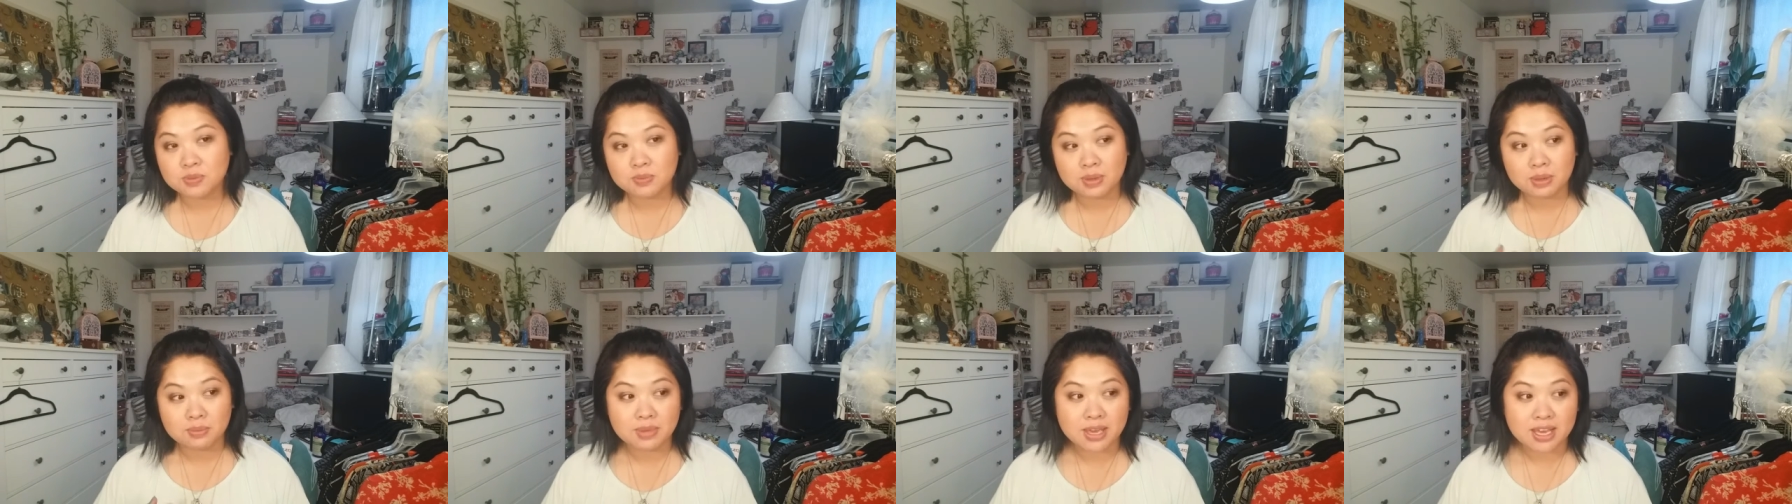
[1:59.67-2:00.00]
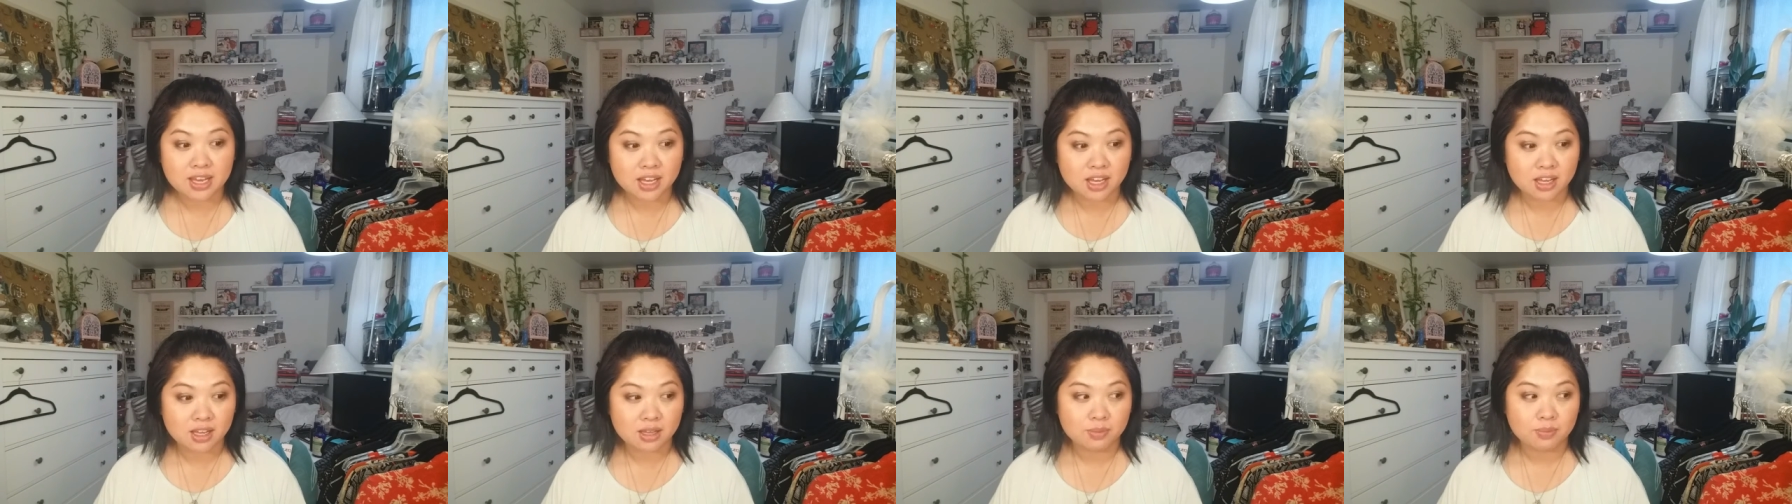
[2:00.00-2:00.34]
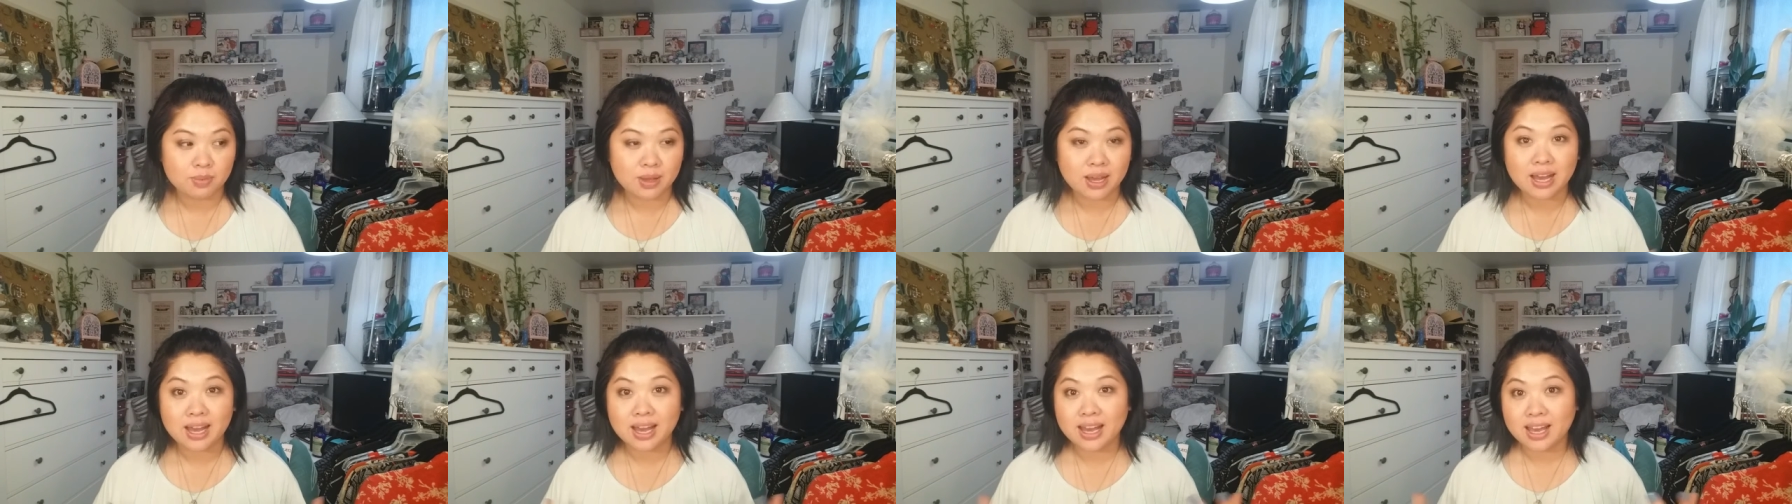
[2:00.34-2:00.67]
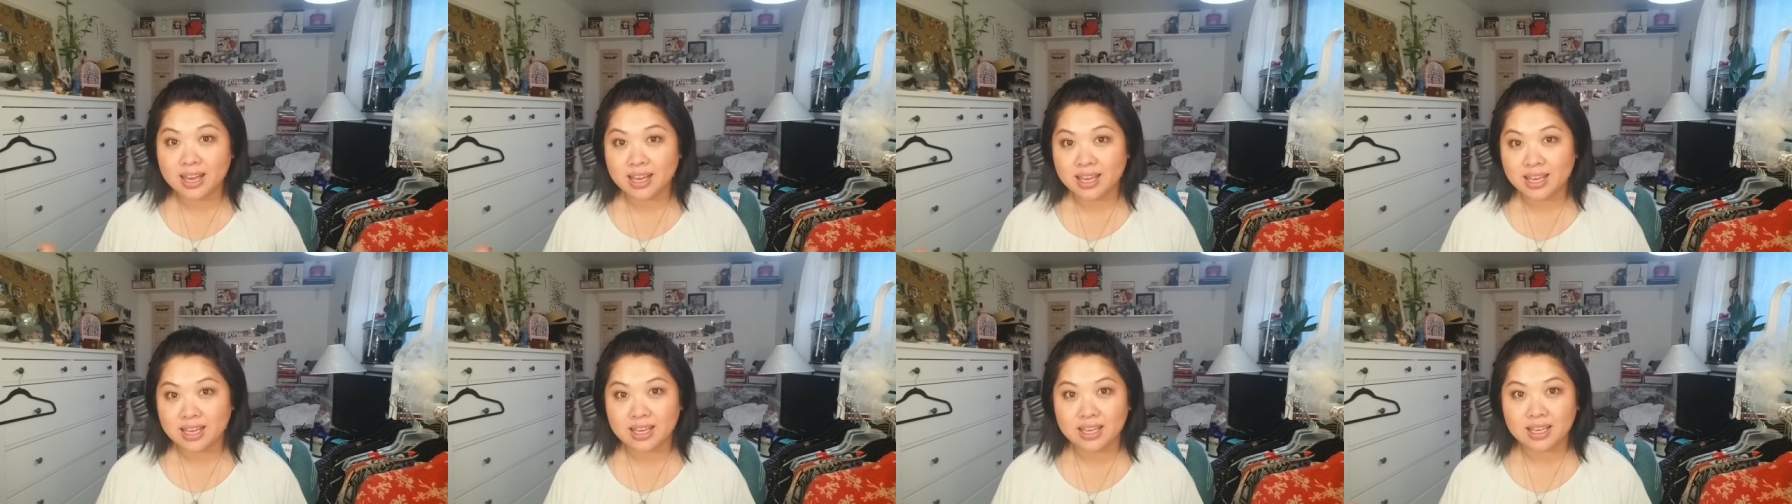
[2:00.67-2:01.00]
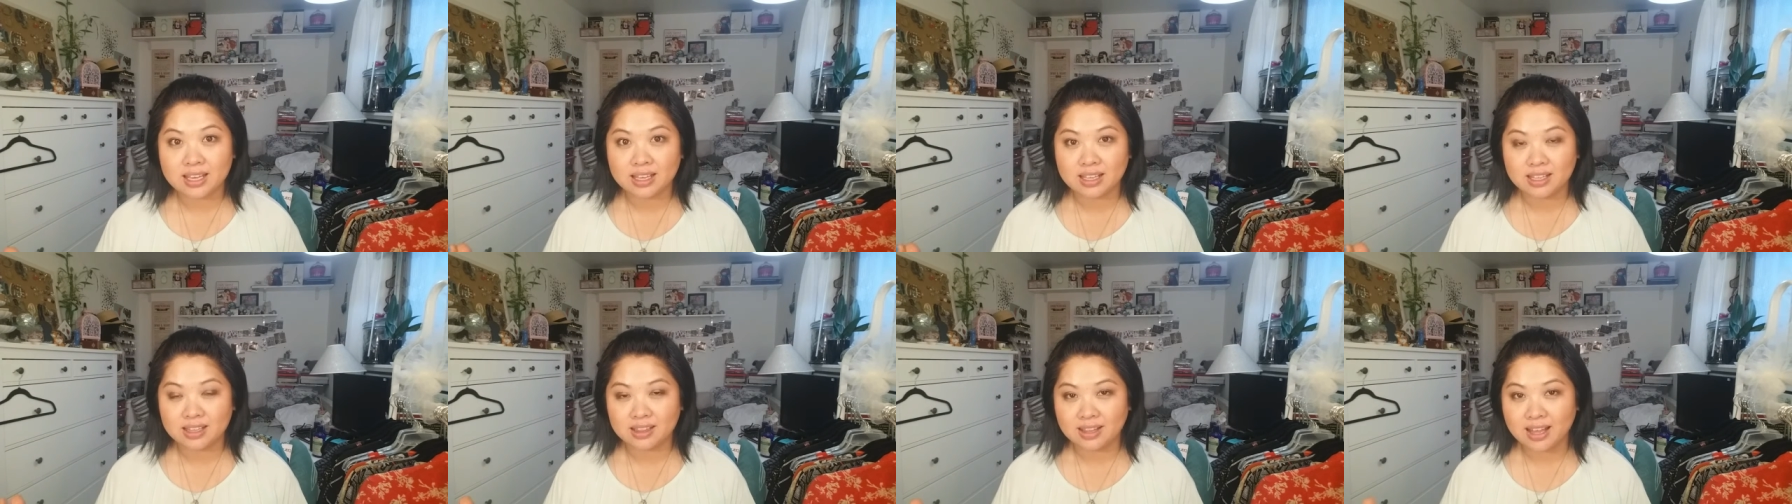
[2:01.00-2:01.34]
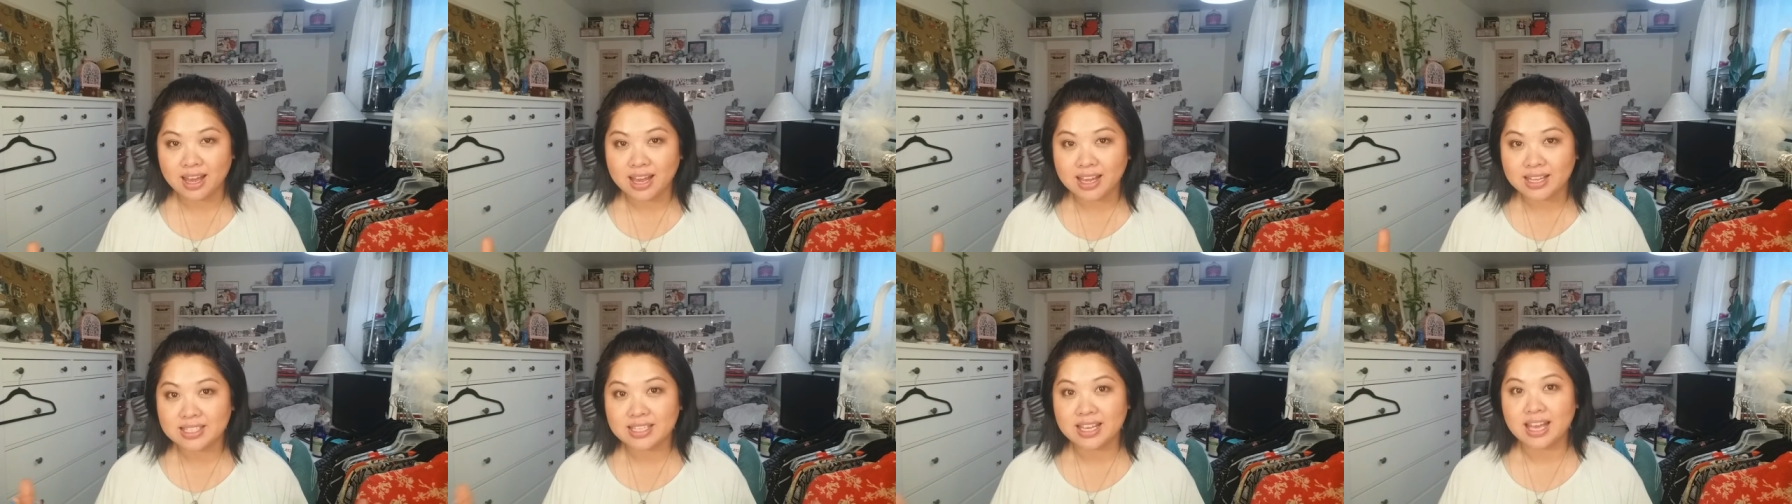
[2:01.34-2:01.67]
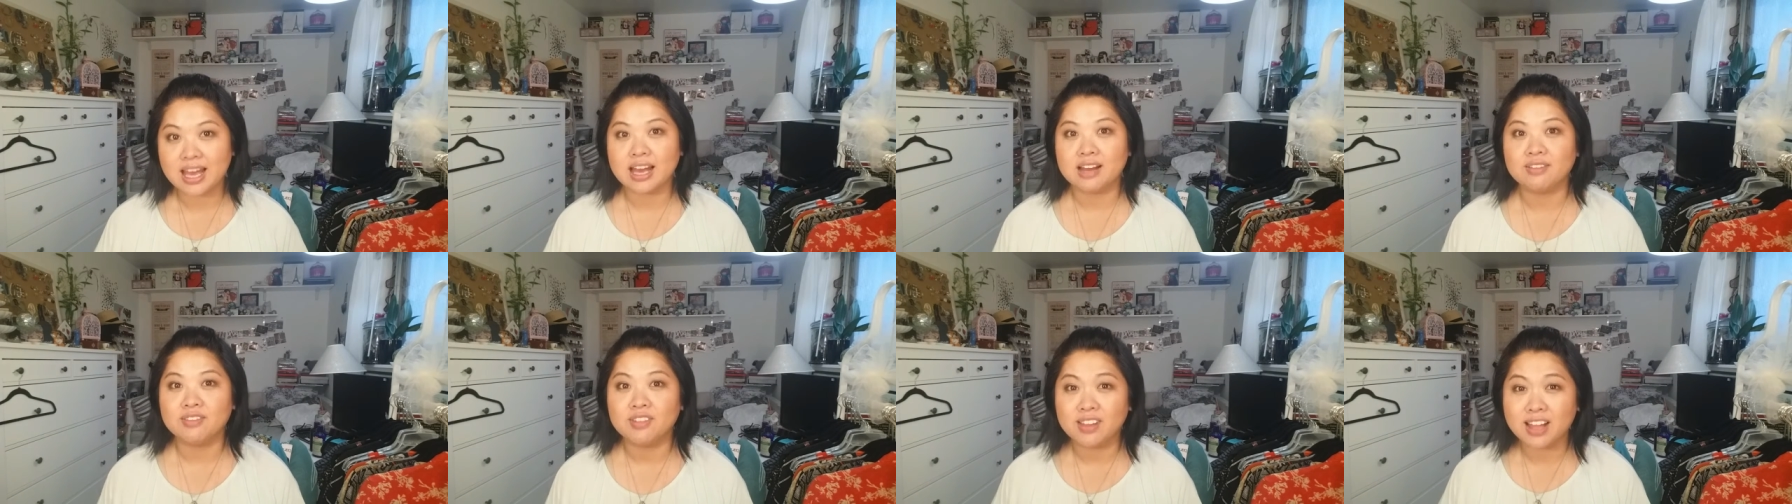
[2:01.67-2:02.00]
my makeup. I like to have a